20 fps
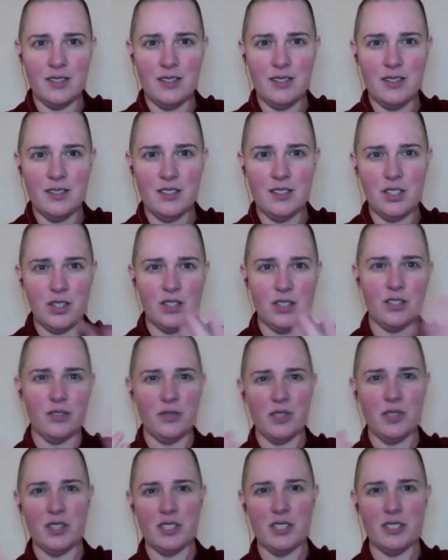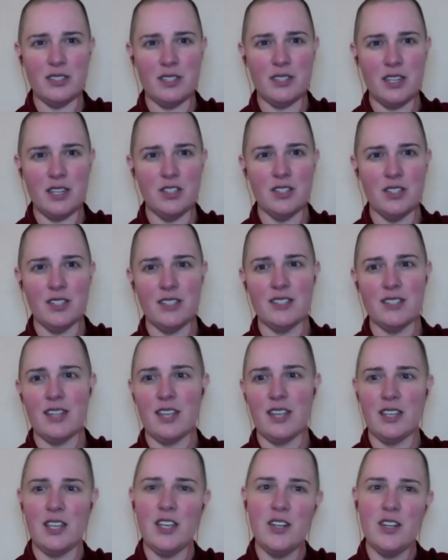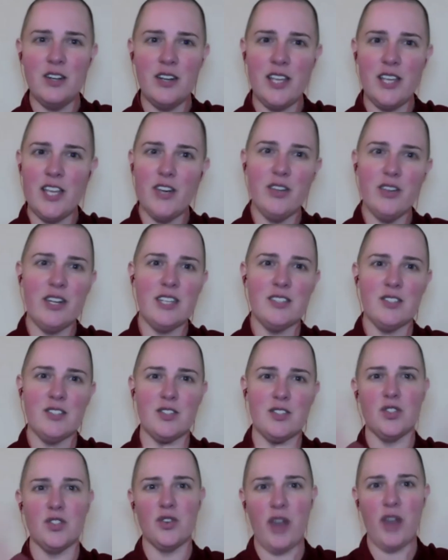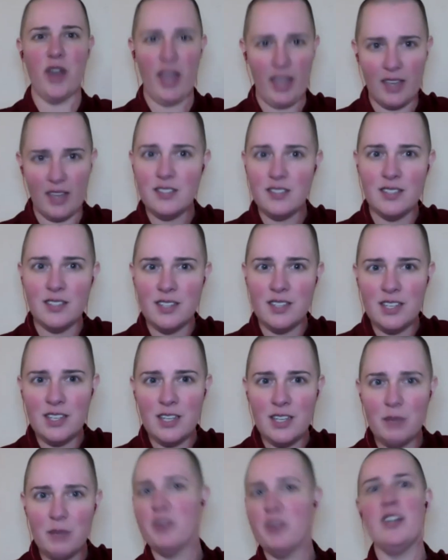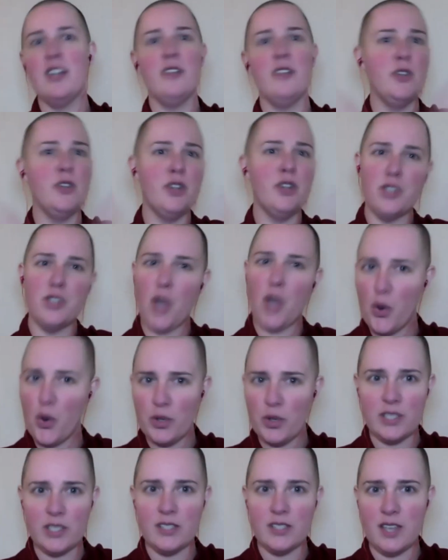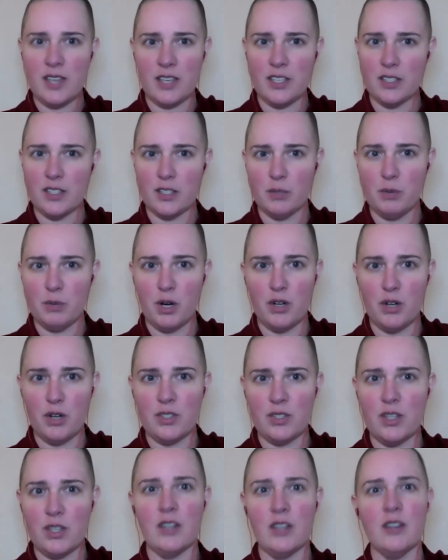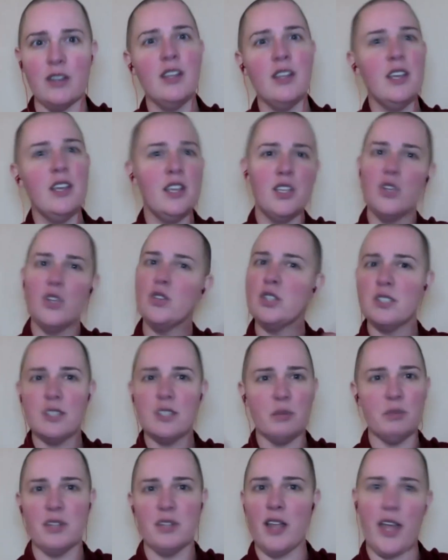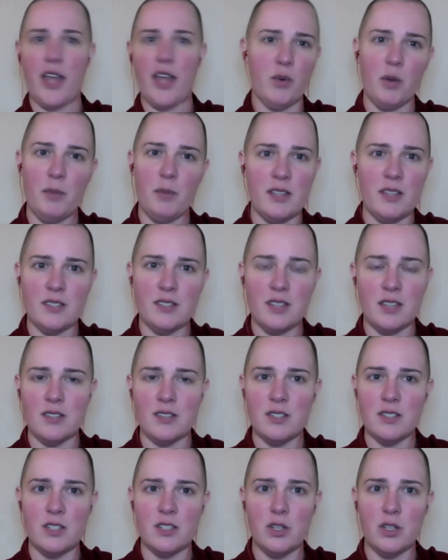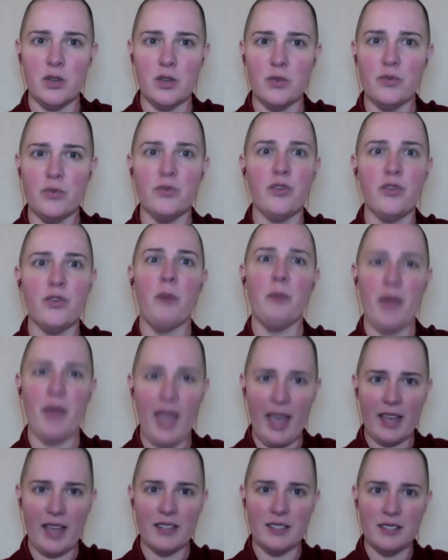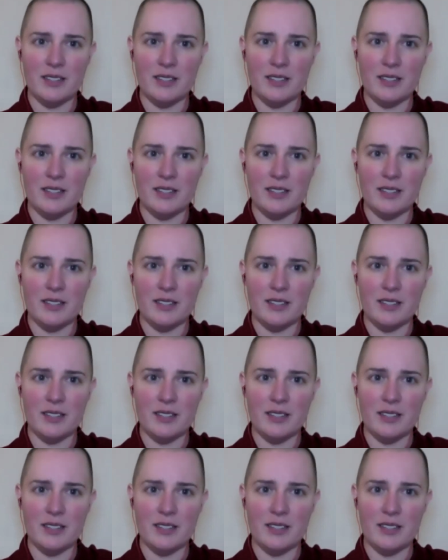Do you, do you feel the distinction? It's like here, here it is straight, but then if you're a totally secular person, you just apply what makes sense to you from that